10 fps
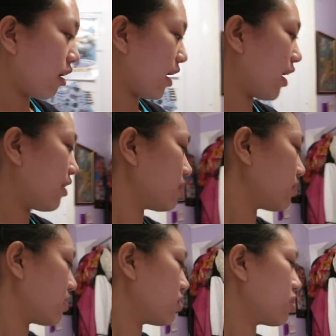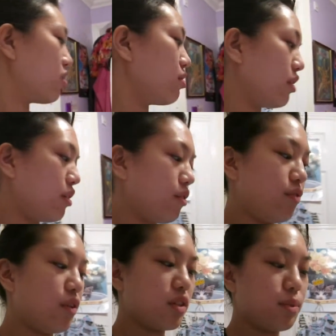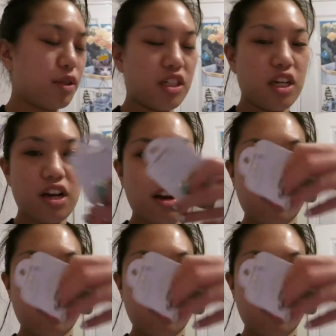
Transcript: I had this cute little fox washi